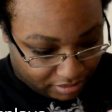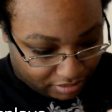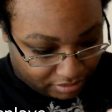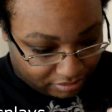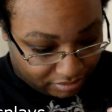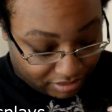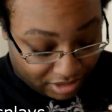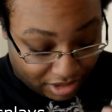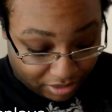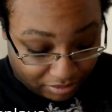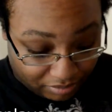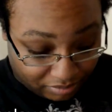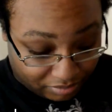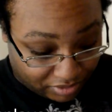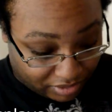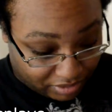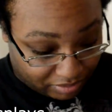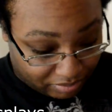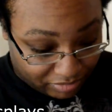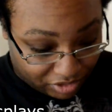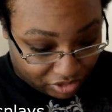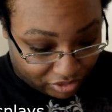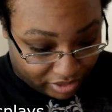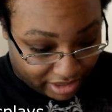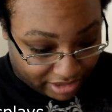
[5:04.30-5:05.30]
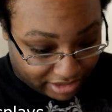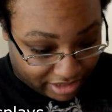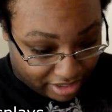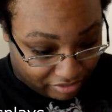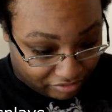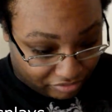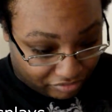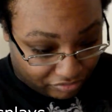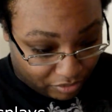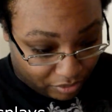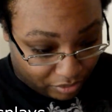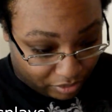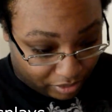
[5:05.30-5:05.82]
no, scratch that,
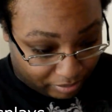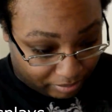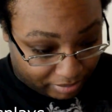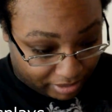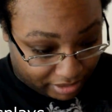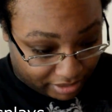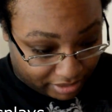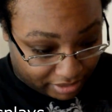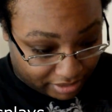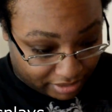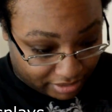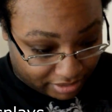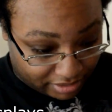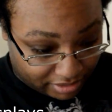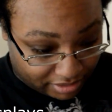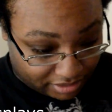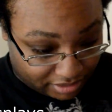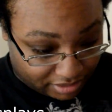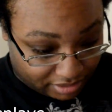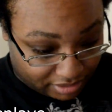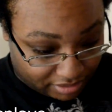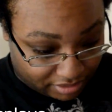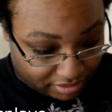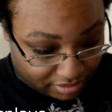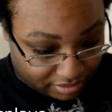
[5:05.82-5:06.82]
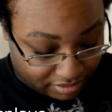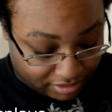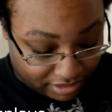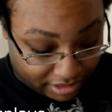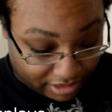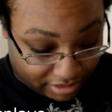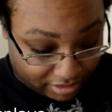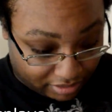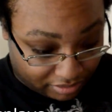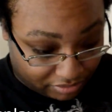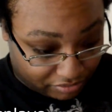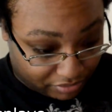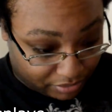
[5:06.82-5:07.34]
4 because,
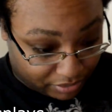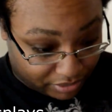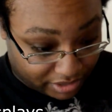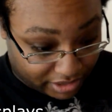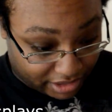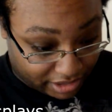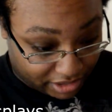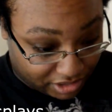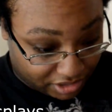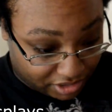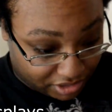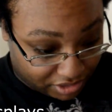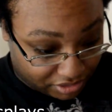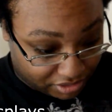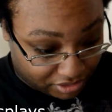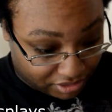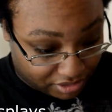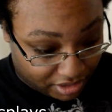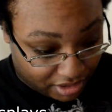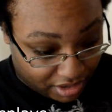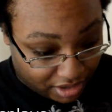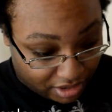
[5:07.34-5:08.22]
yeah, 4 textures.